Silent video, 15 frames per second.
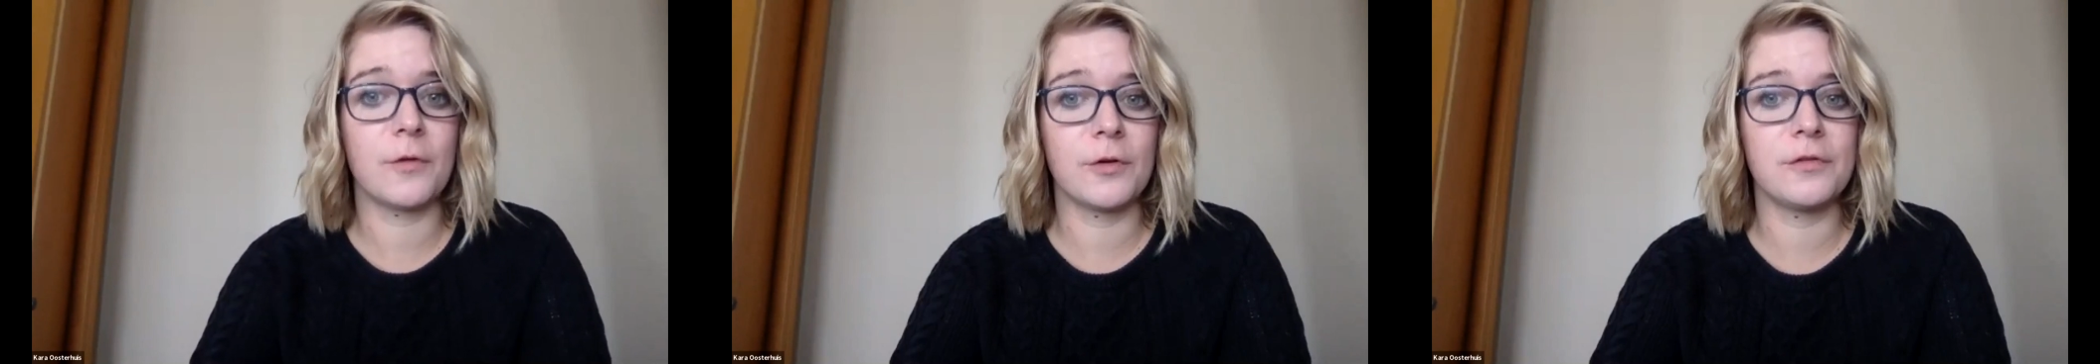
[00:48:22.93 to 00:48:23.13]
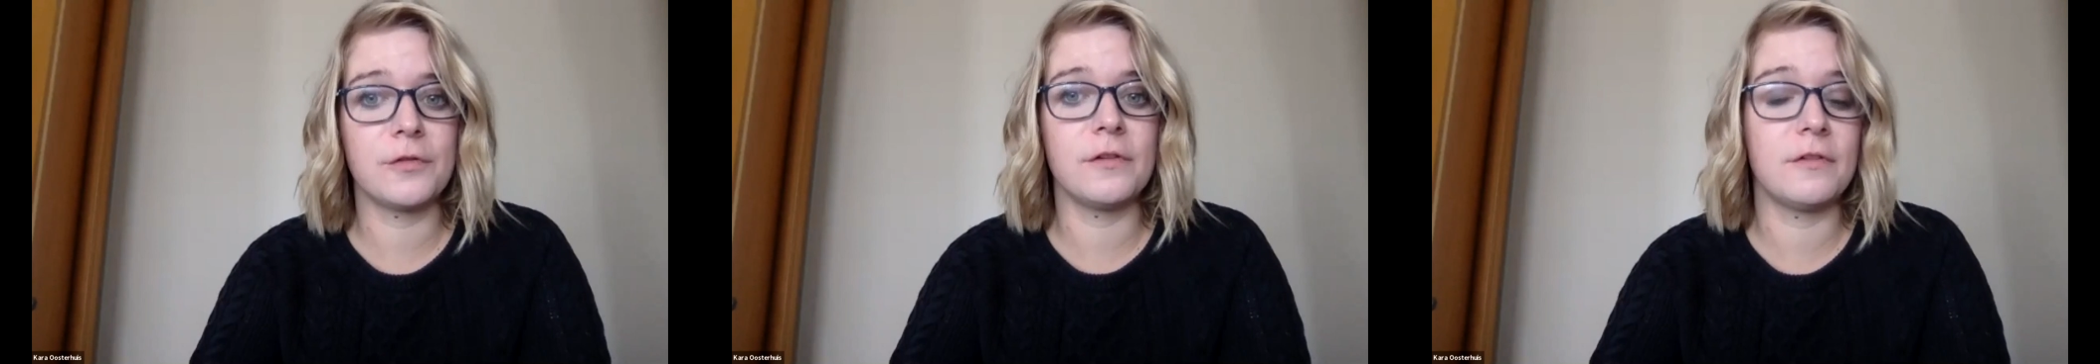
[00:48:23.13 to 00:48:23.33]

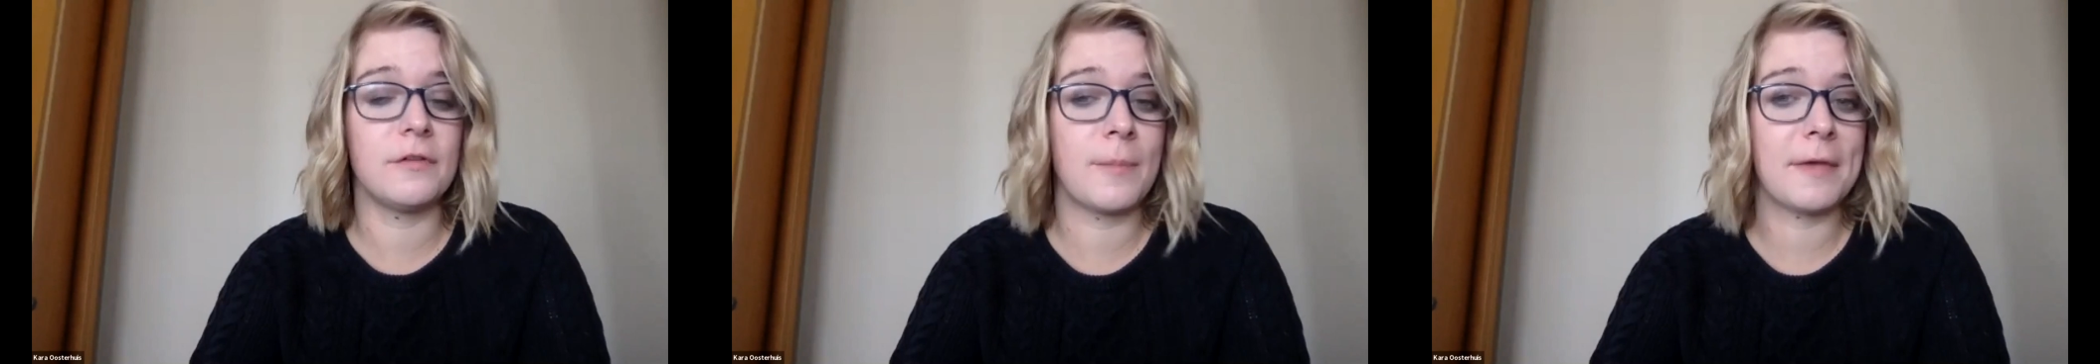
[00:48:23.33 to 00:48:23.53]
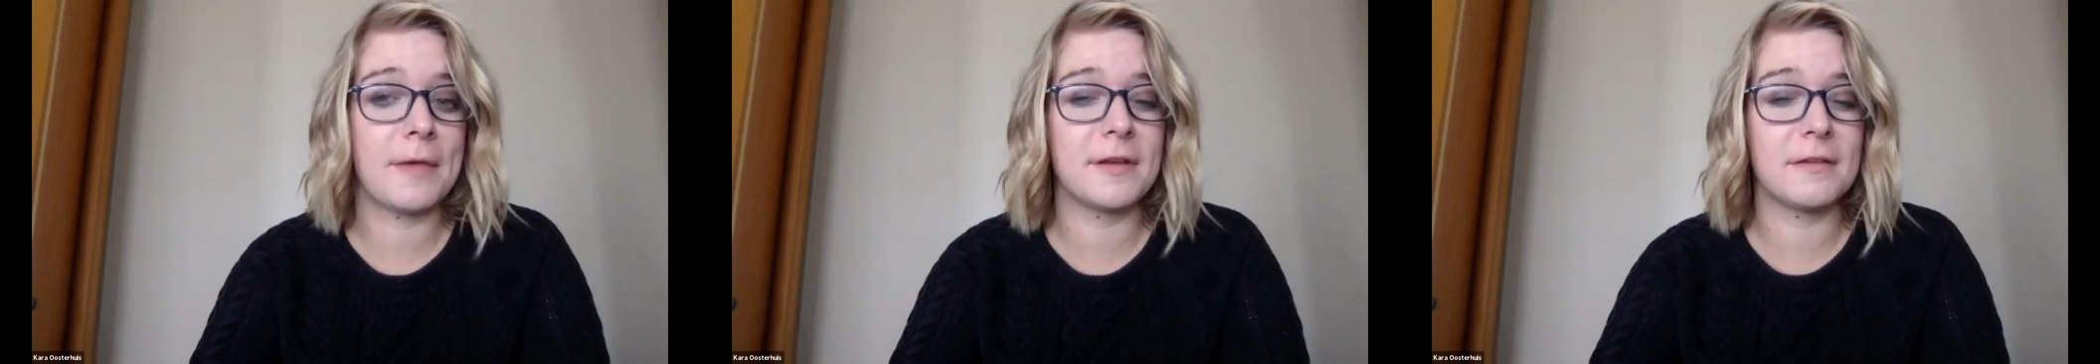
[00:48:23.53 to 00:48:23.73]
versus
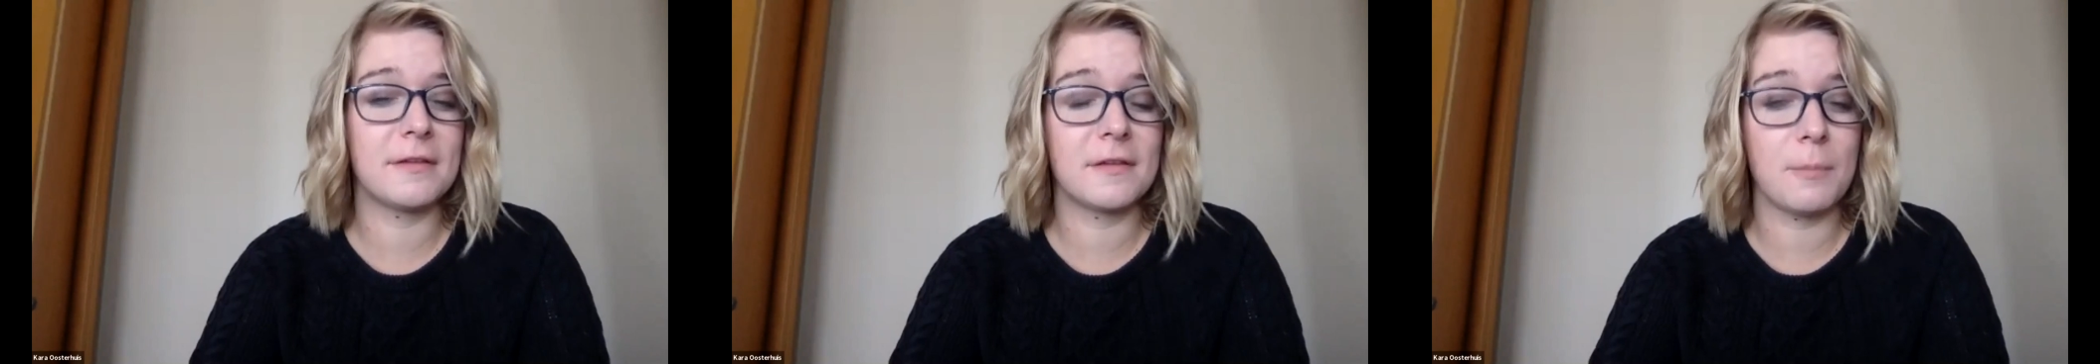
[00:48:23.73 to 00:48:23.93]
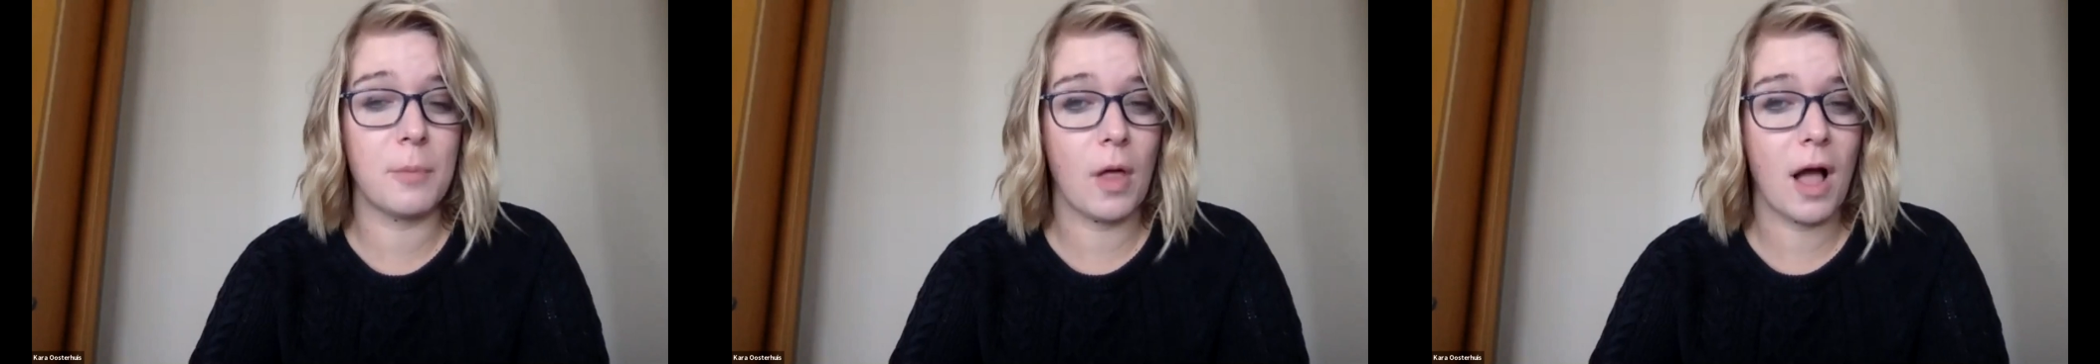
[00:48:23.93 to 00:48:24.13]
domestic
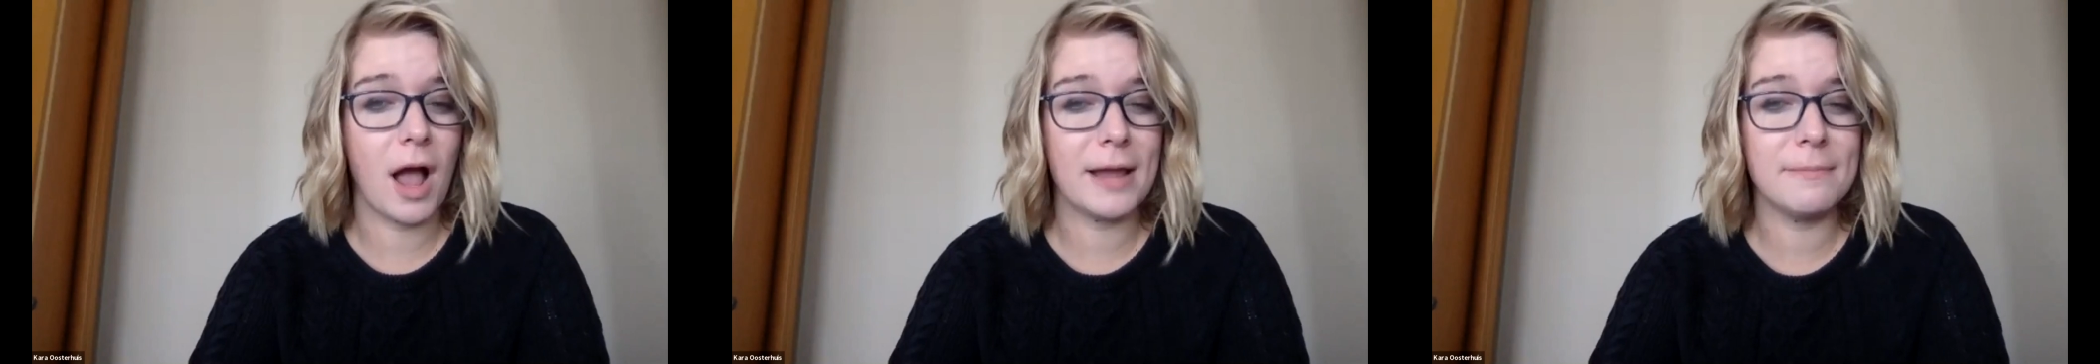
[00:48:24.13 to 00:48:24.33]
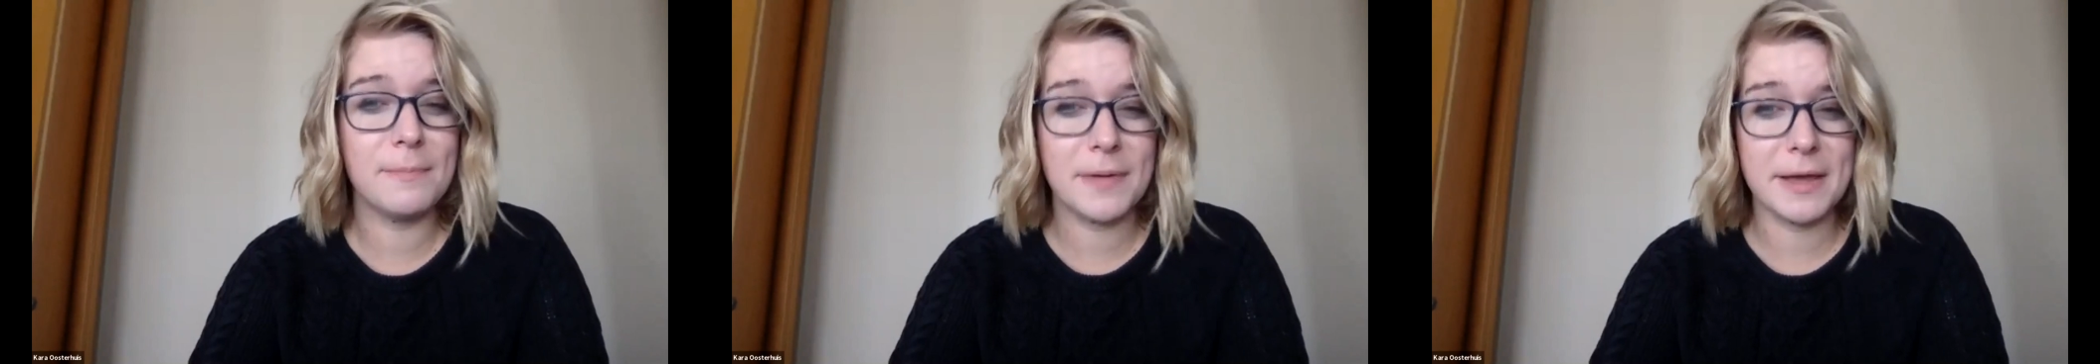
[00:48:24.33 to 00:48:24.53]
supply